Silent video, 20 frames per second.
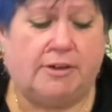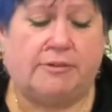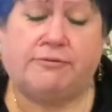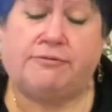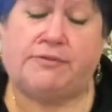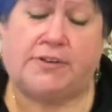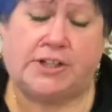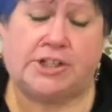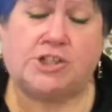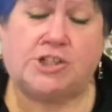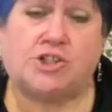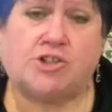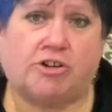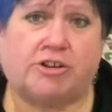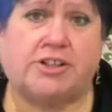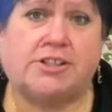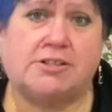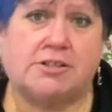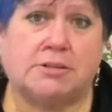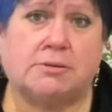finished
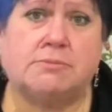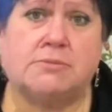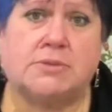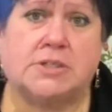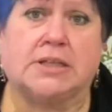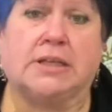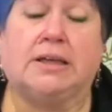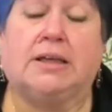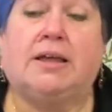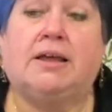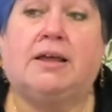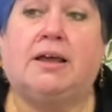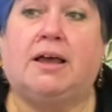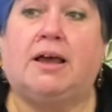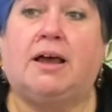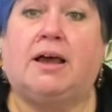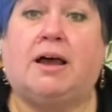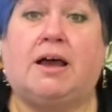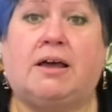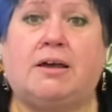items.
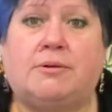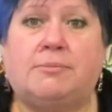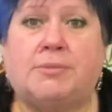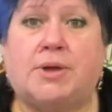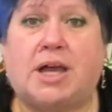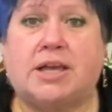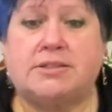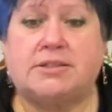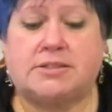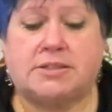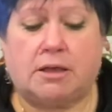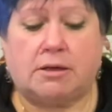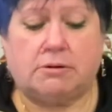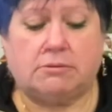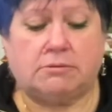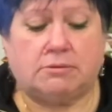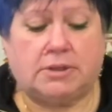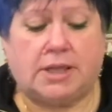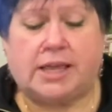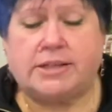
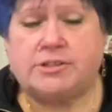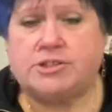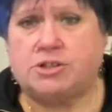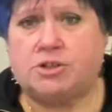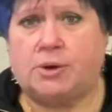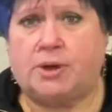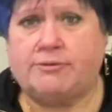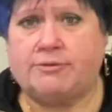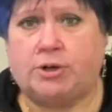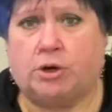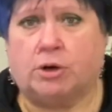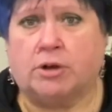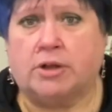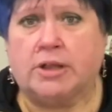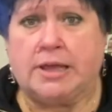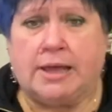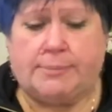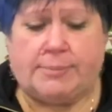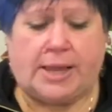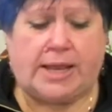So yeah, do go have a look.
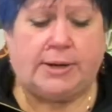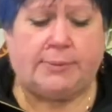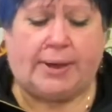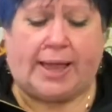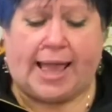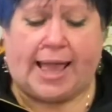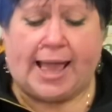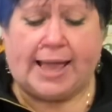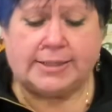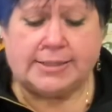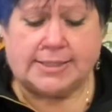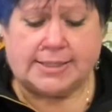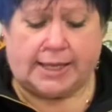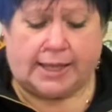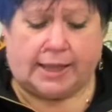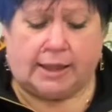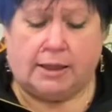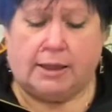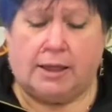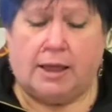But anyway,
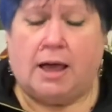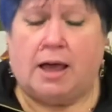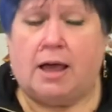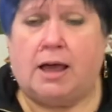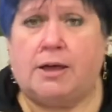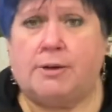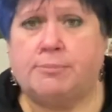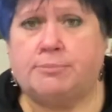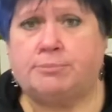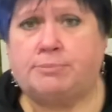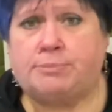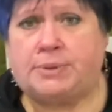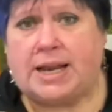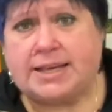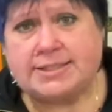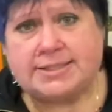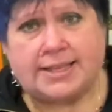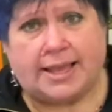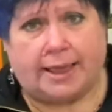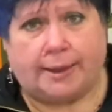Andy,
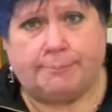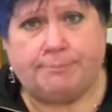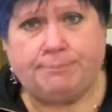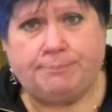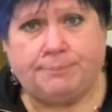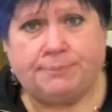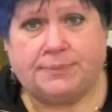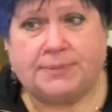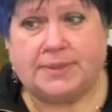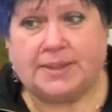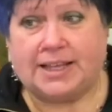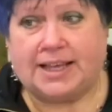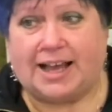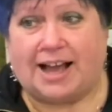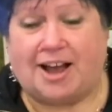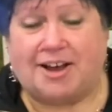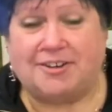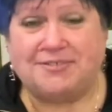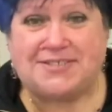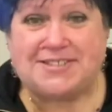bless him,
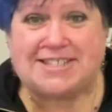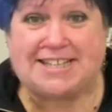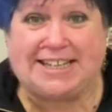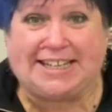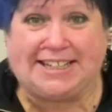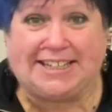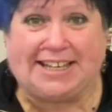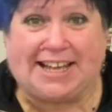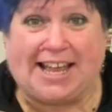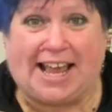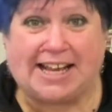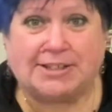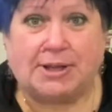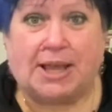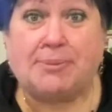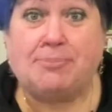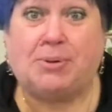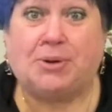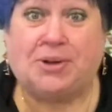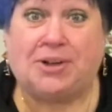I've seen that
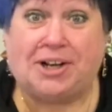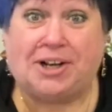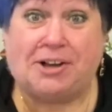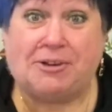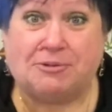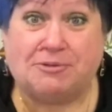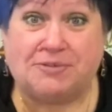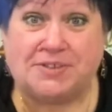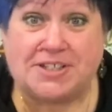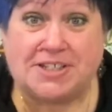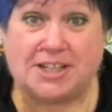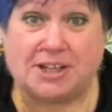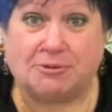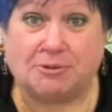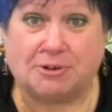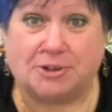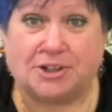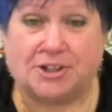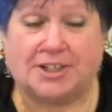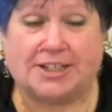he put a little video
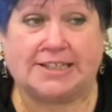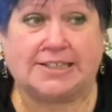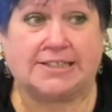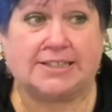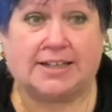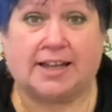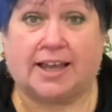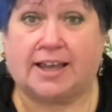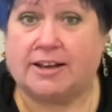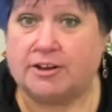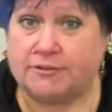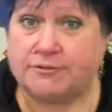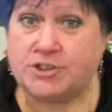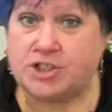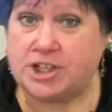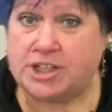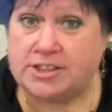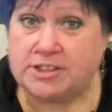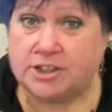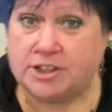on earlier today, and I've
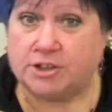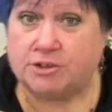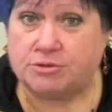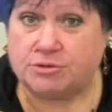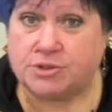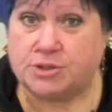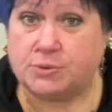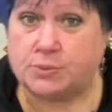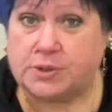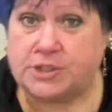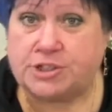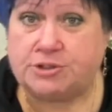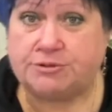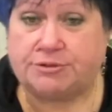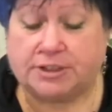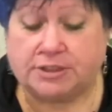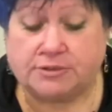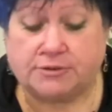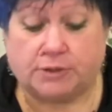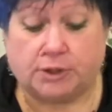shared it across to
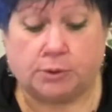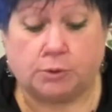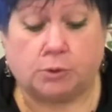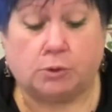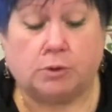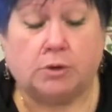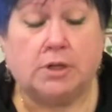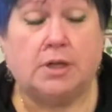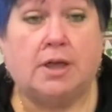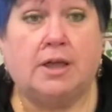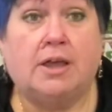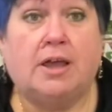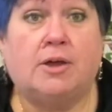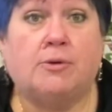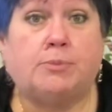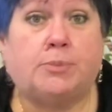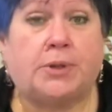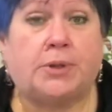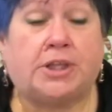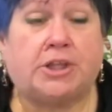Witterings for you all,
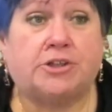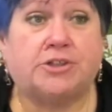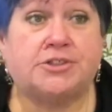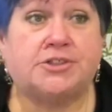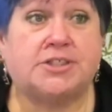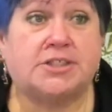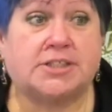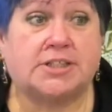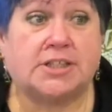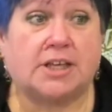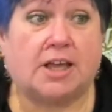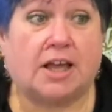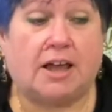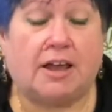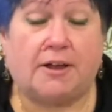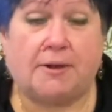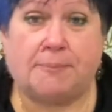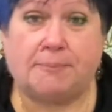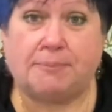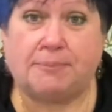because
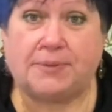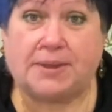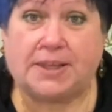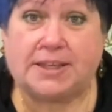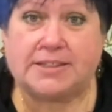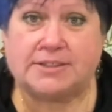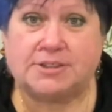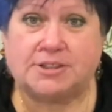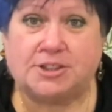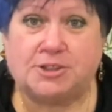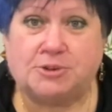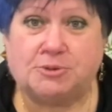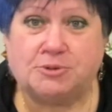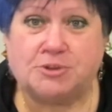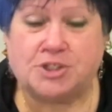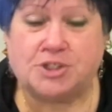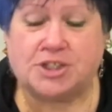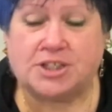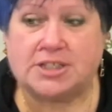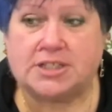he's
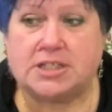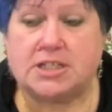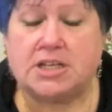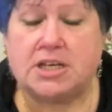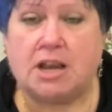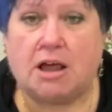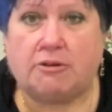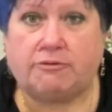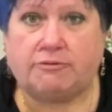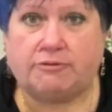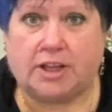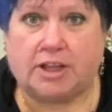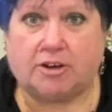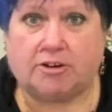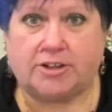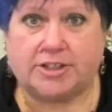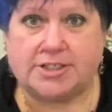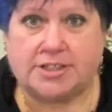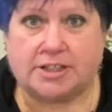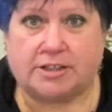launched this lovely
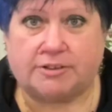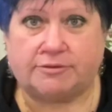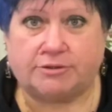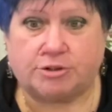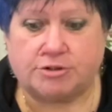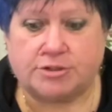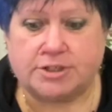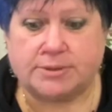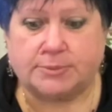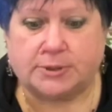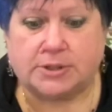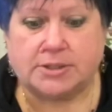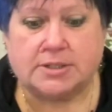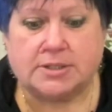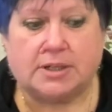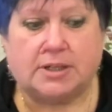idea for Christmas.